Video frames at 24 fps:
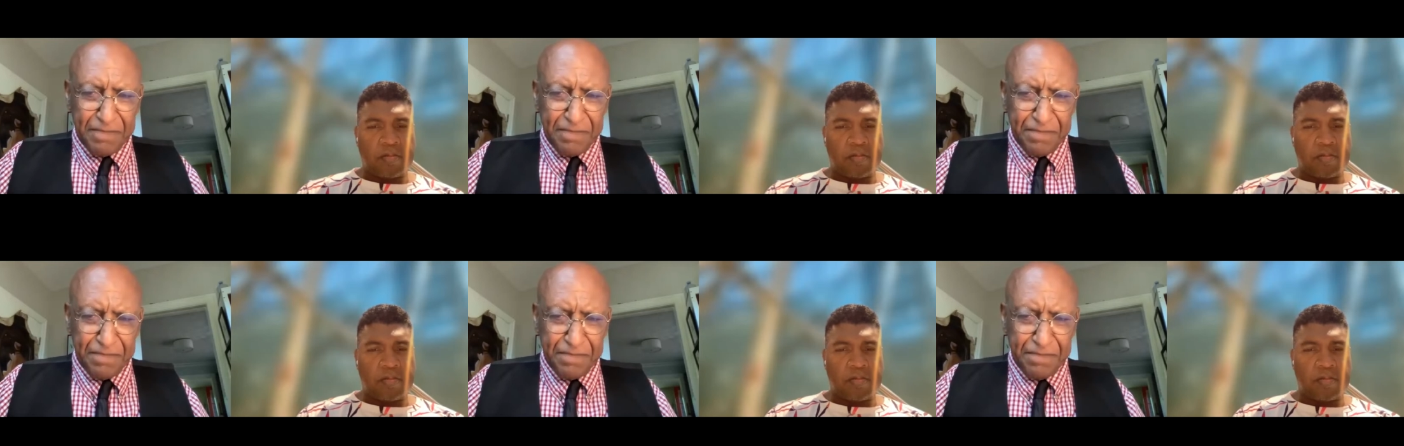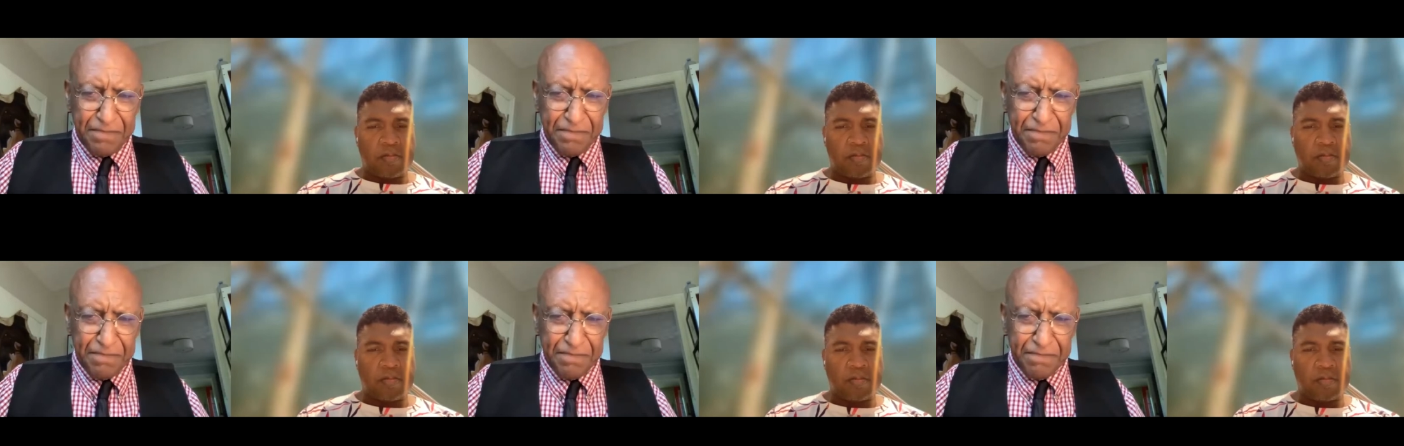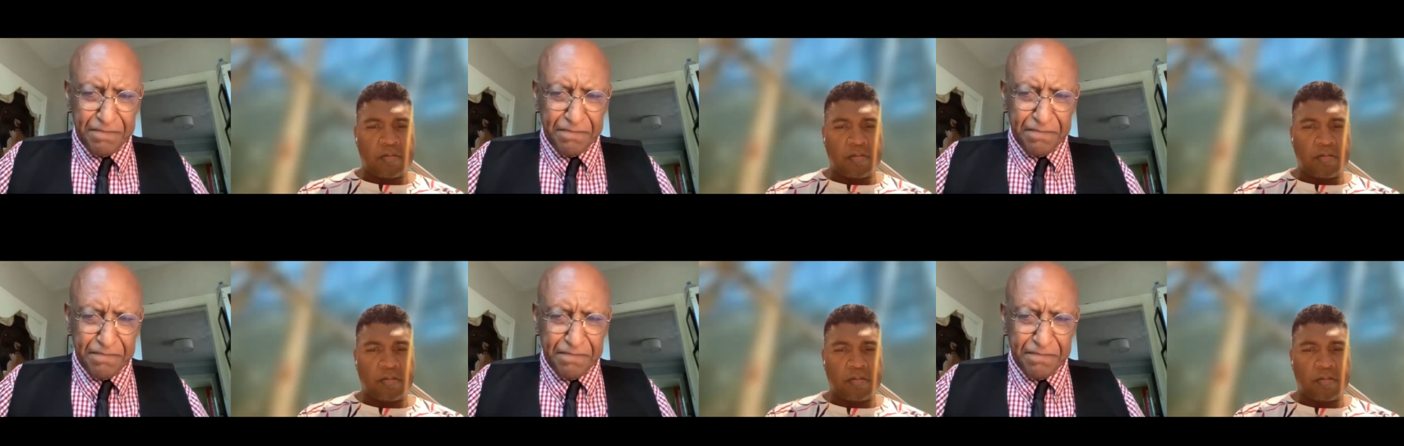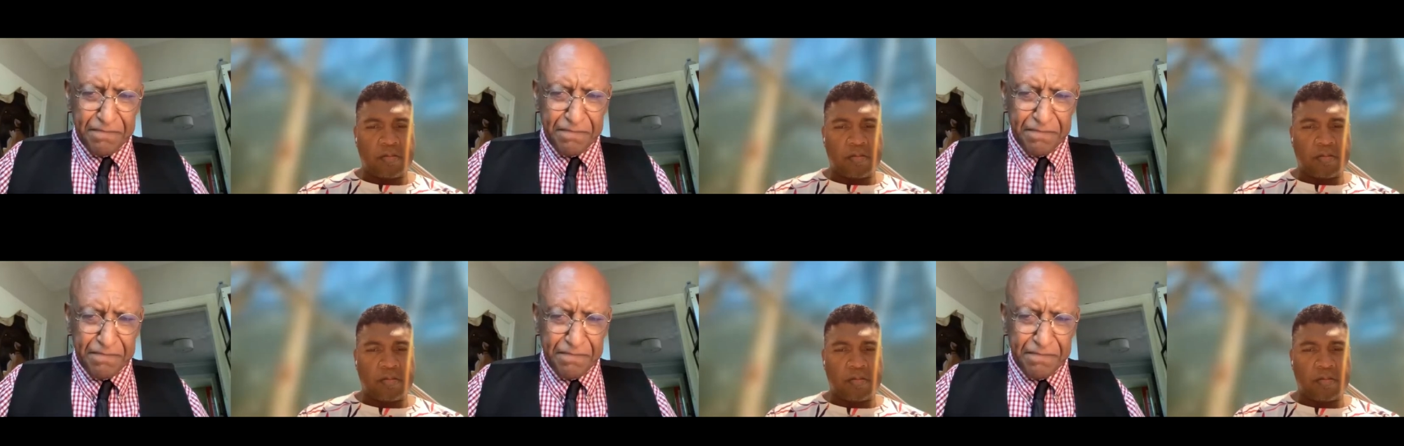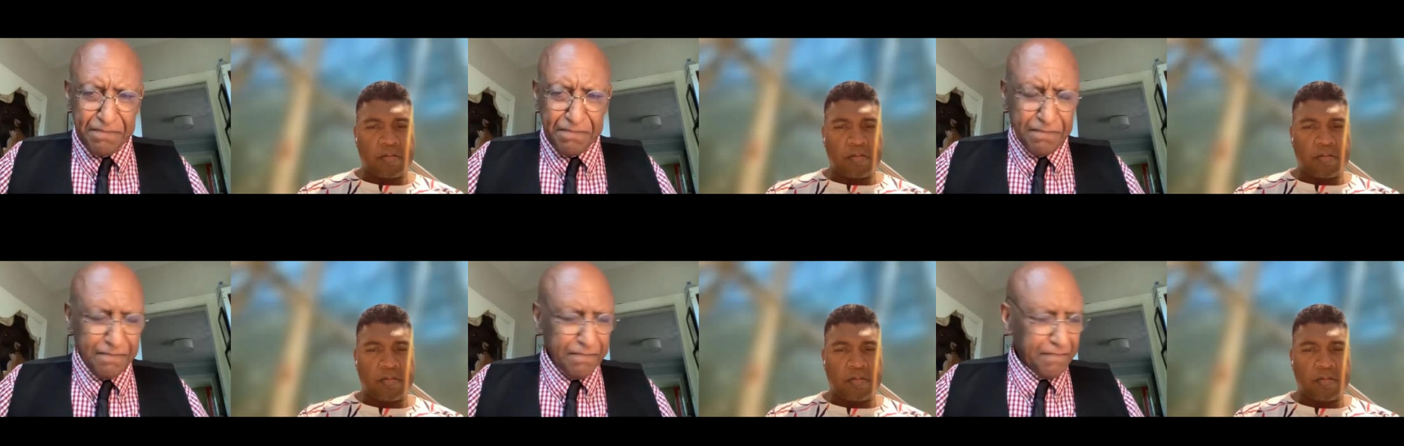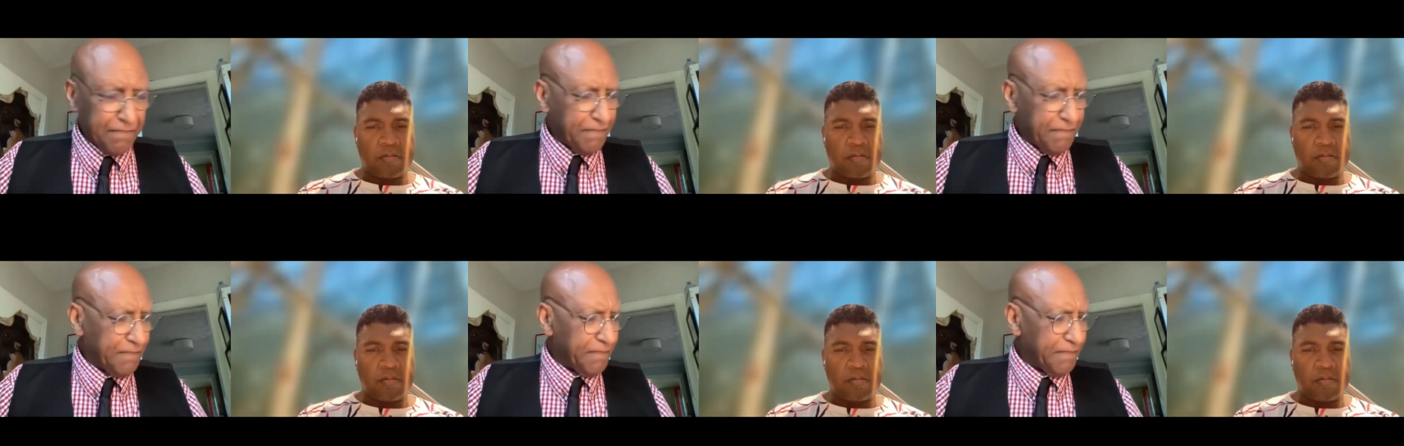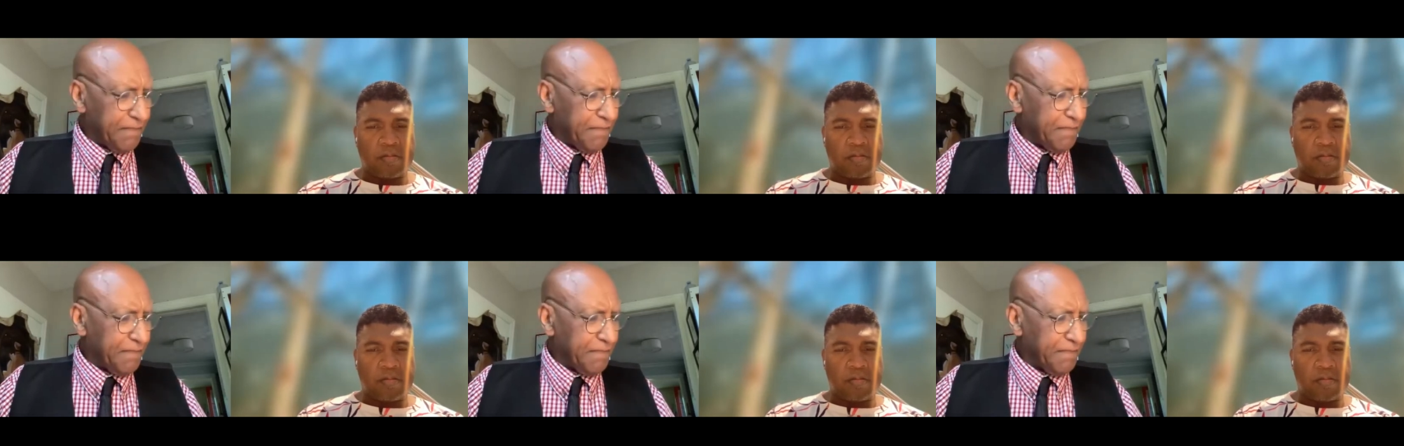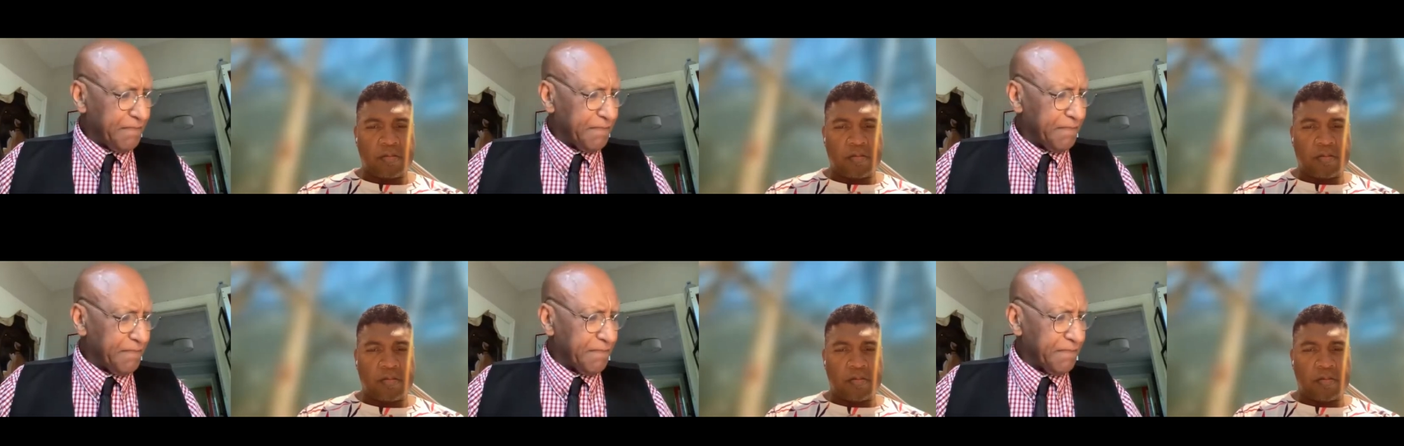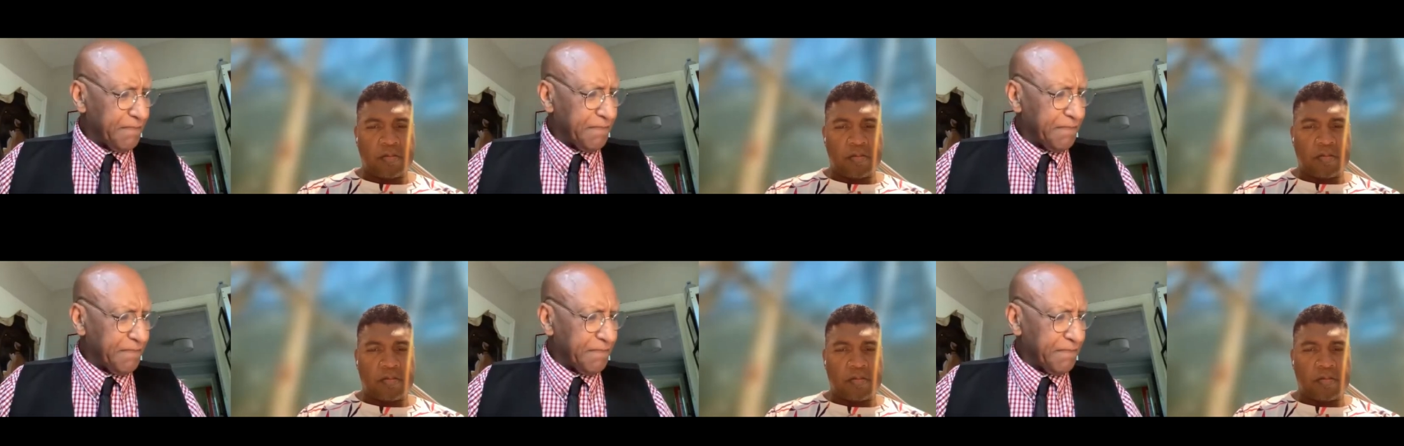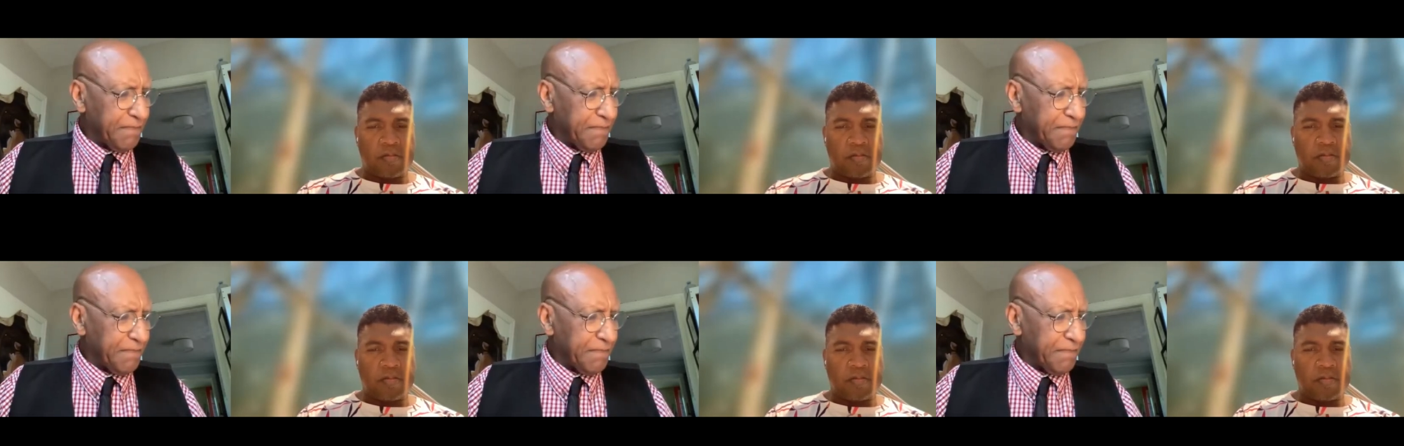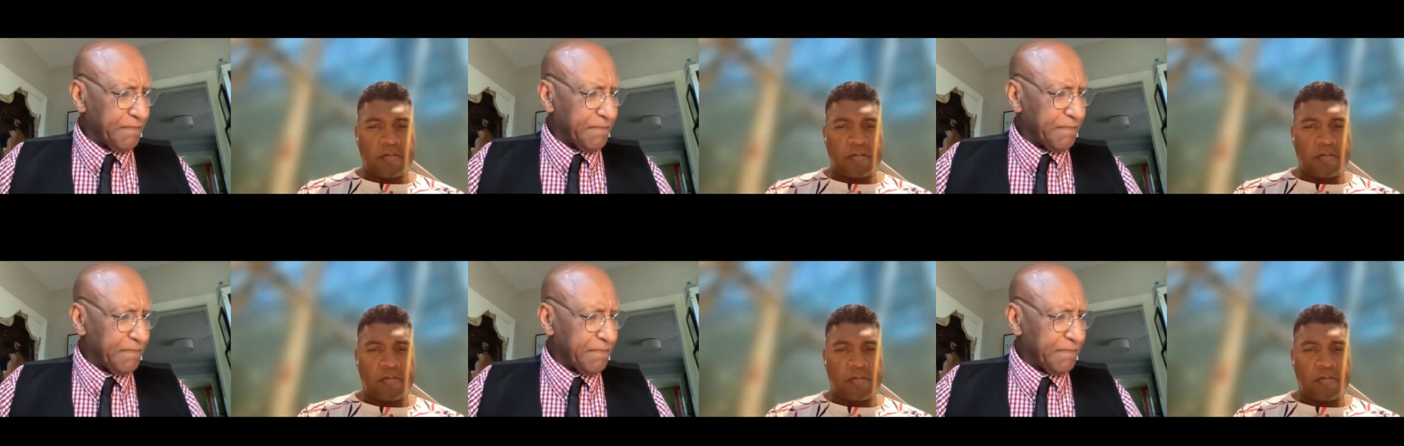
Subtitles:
[no speech]